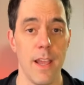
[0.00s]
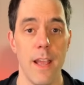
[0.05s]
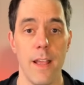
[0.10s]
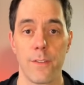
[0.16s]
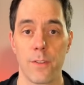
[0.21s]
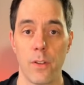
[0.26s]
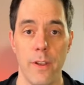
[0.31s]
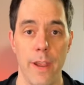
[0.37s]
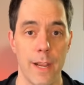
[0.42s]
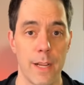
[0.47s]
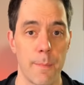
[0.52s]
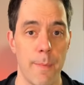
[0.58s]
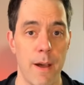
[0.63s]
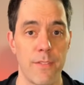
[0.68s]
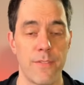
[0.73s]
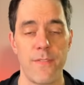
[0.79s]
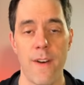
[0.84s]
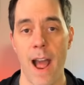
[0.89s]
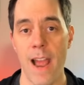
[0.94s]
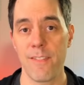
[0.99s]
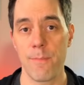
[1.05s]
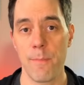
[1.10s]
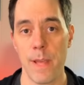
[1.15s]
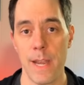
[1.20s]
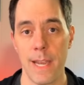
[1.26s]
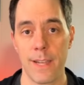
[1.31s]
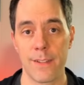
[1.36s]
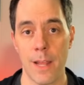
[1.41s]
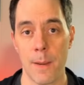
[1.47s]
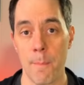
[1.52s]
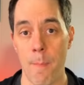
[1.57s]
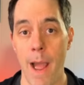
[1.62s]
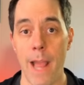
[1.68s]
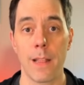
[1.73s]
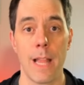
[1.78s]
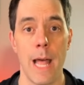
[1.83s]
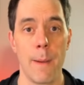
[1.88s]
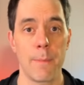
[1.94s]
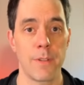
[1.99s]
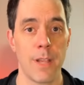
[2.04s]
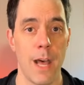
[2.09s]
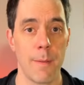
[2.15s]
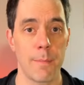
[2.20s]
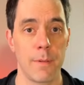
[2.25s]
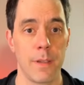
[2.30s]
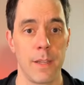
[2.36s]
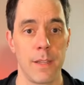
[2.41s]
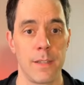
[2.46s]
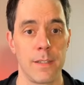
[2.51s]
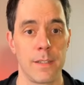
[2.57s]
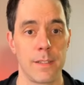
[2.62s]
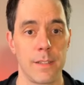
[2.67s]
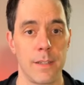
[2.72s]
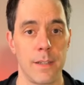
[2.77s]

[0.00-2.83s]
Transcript: So it'll take about 5 minutes on my laptop. And